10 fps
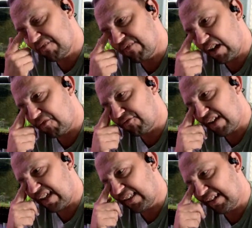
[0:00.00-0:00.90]
Fountain
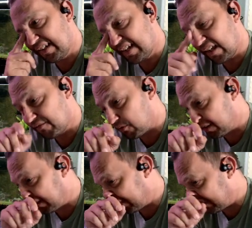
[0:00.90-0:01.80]
Valley,
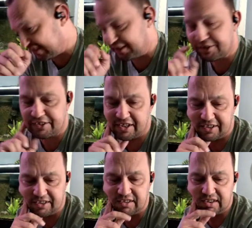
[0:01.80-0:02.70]
California, at the Senior
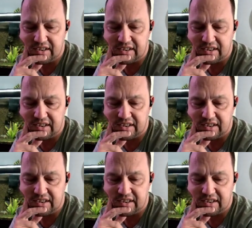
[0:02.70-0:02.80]
Center.